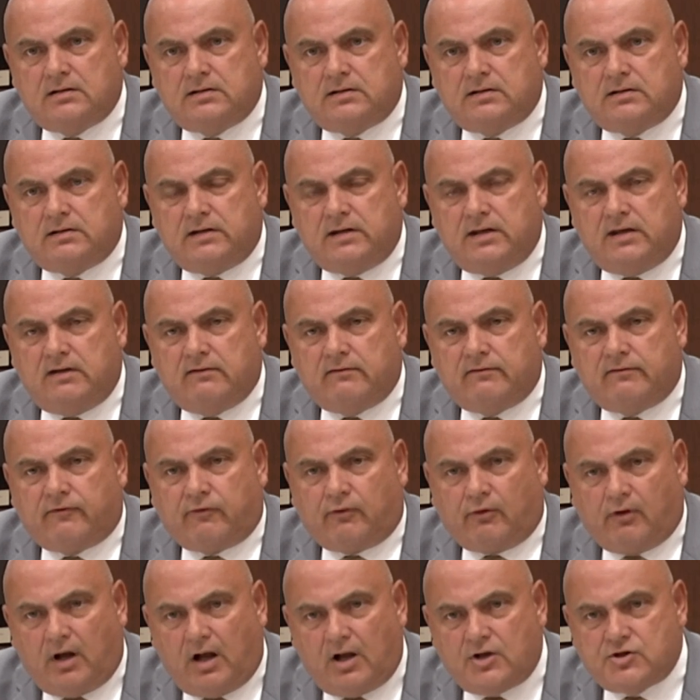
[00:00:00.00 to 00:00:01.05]
to the
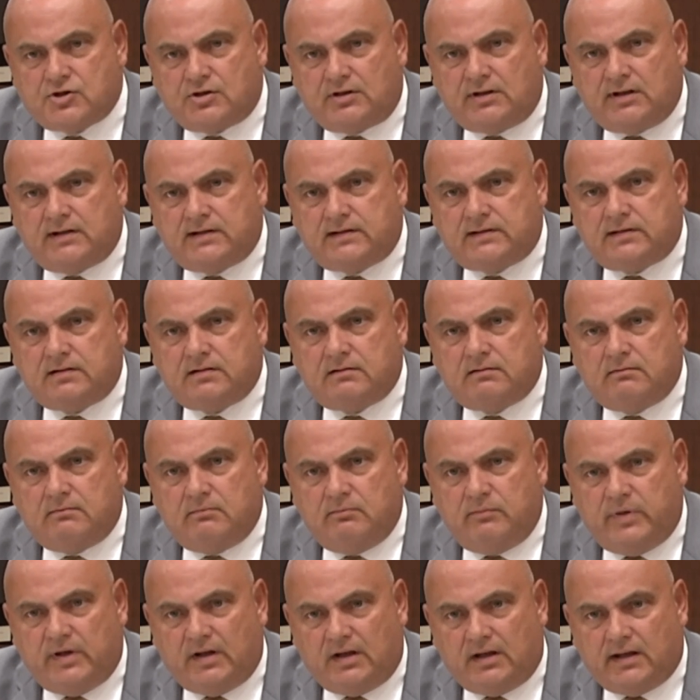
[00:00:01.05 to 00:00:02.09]
fraudulent
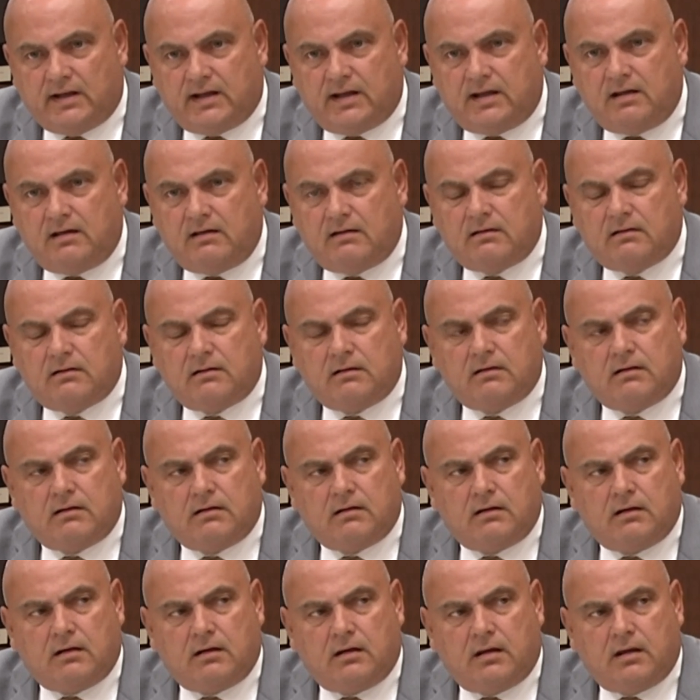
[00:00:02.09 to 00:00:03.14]
billing
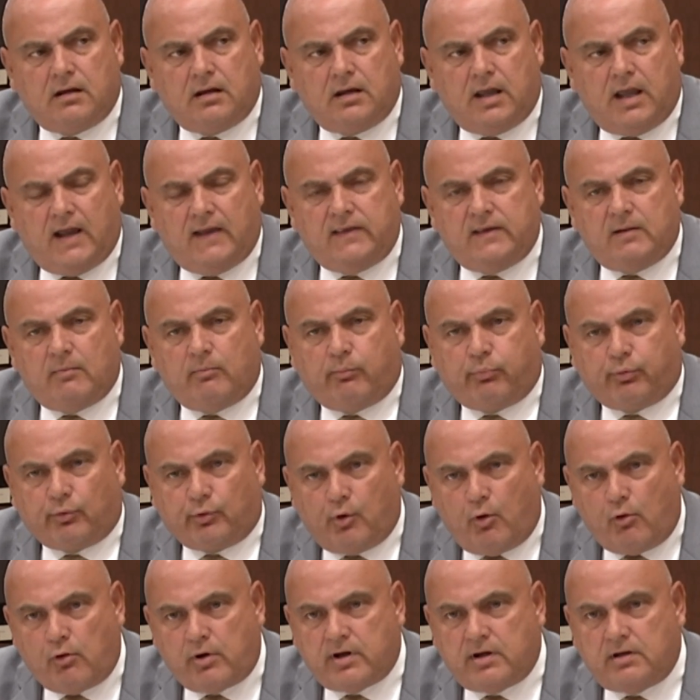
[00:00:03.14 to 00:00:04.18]
and the
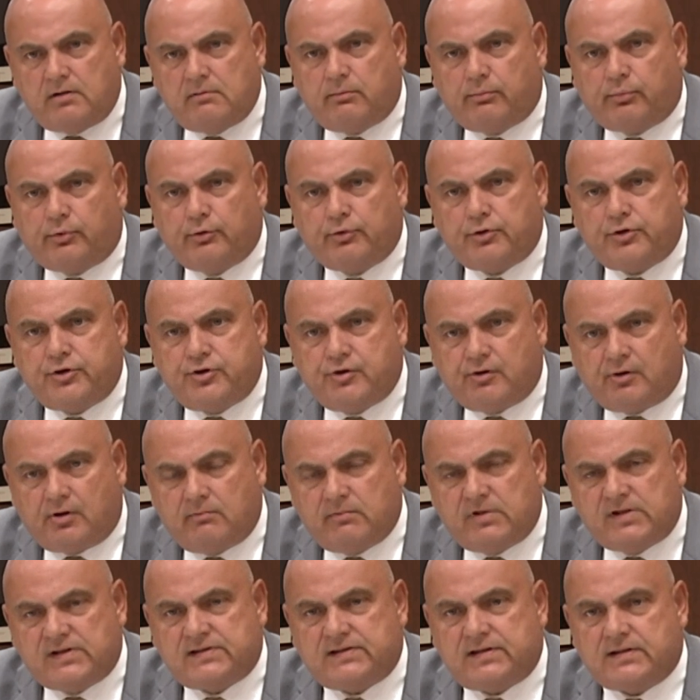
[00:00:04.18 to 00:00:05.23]
broken
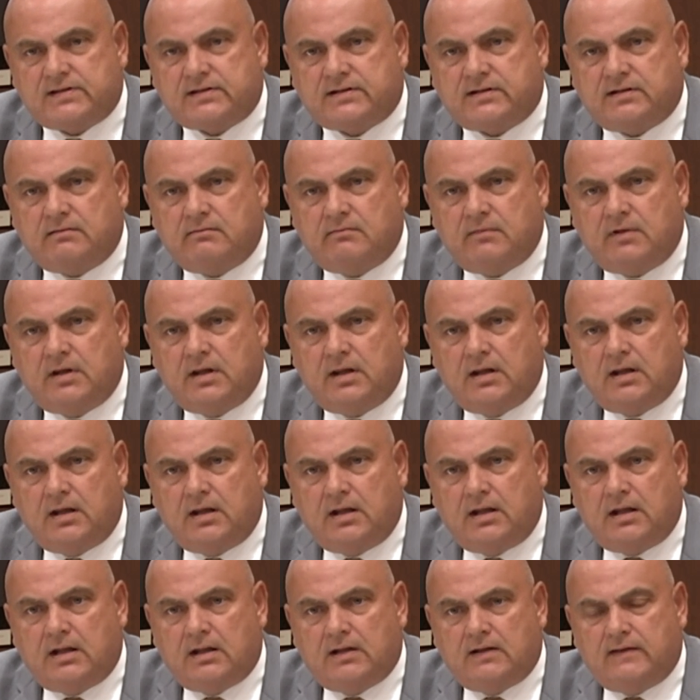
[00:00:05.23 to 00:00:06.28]
procurement system
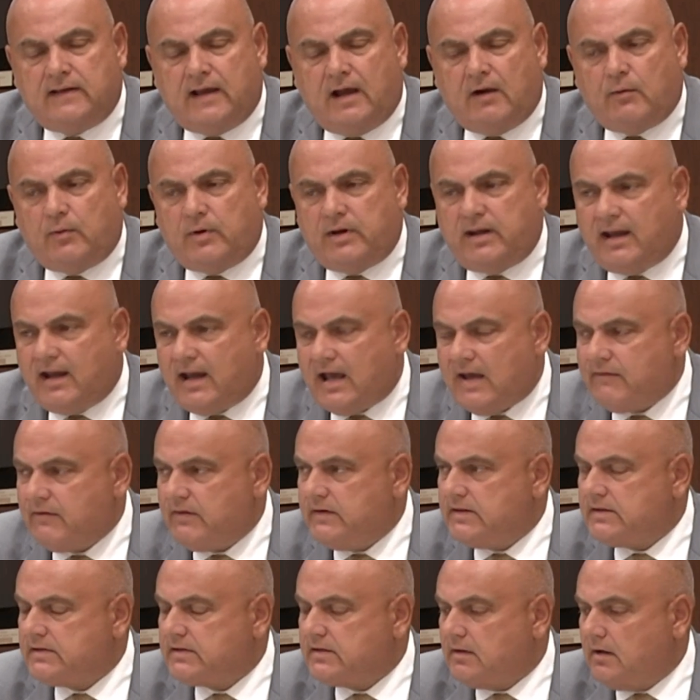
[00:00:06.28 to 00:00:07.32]
that we have
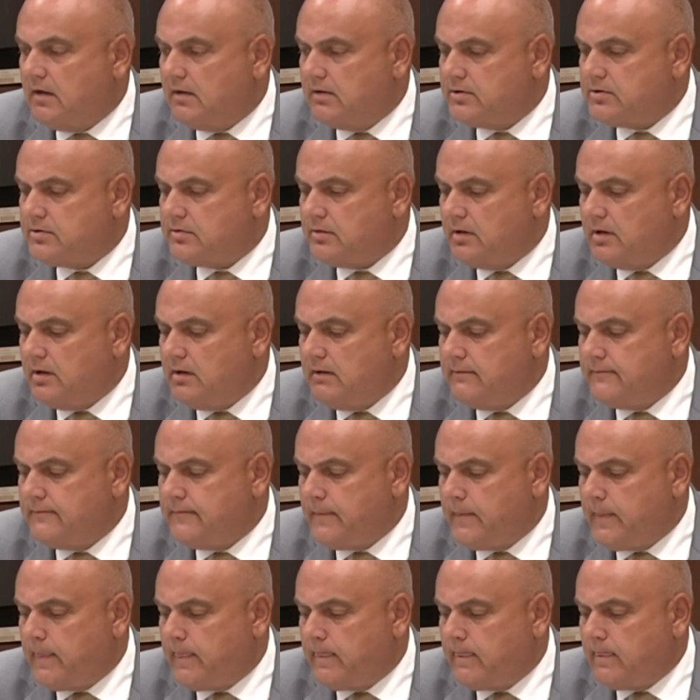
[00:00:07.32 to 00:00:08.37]
in this country
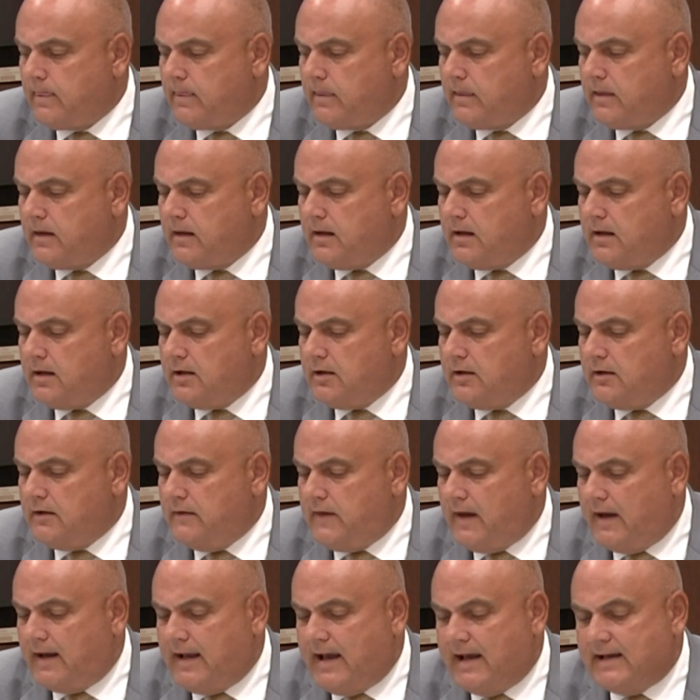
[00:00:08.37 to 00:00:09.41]

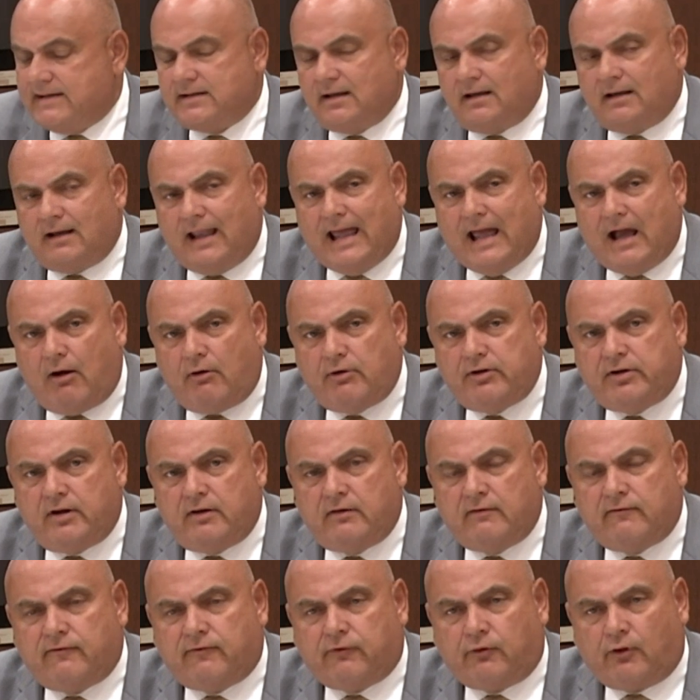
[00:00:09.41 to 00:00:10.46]
that has allowed
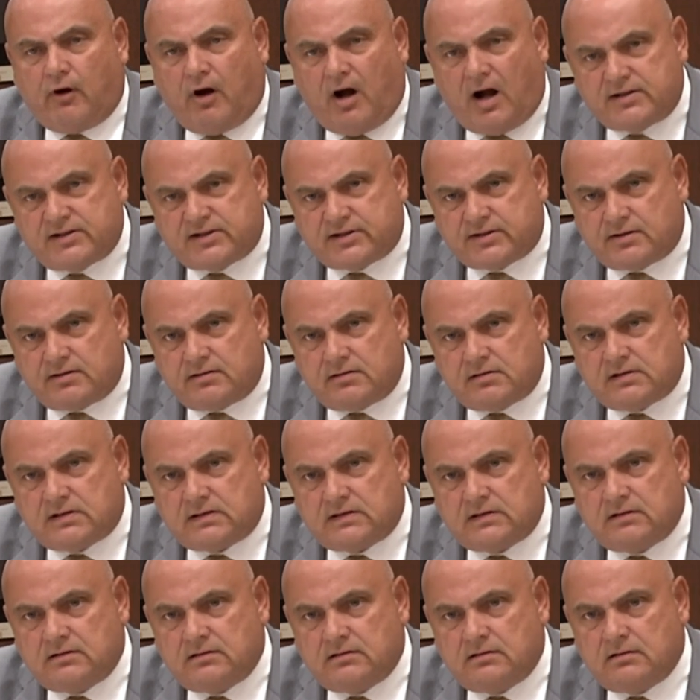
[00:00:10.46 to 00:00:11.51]

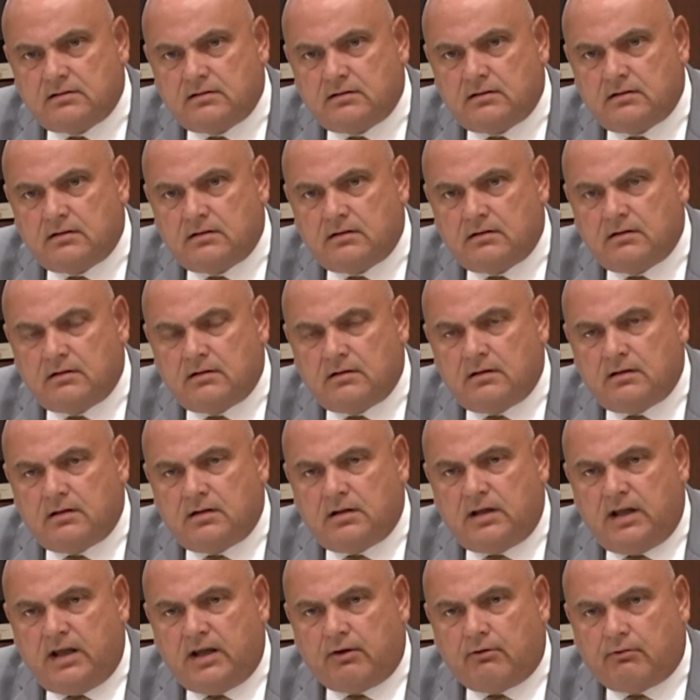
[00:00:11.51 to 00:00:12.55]
fraudsters
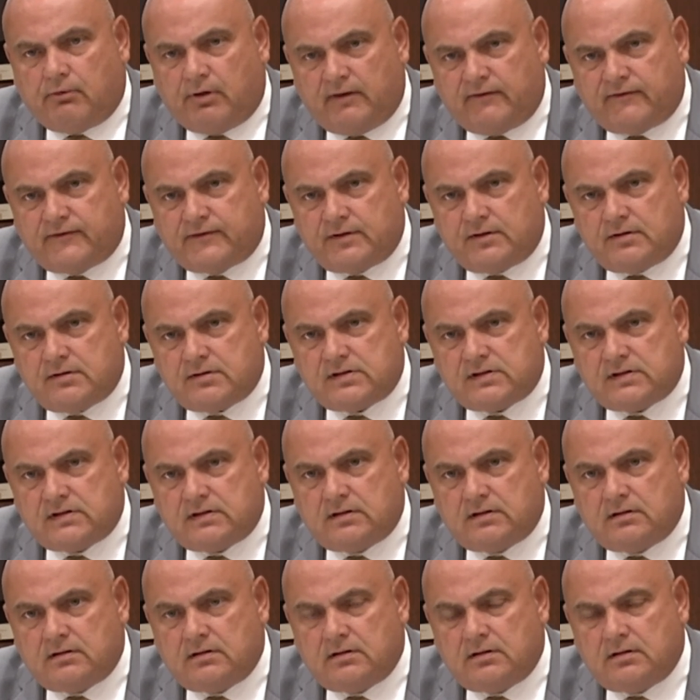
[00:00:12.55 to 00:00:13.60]
and grifters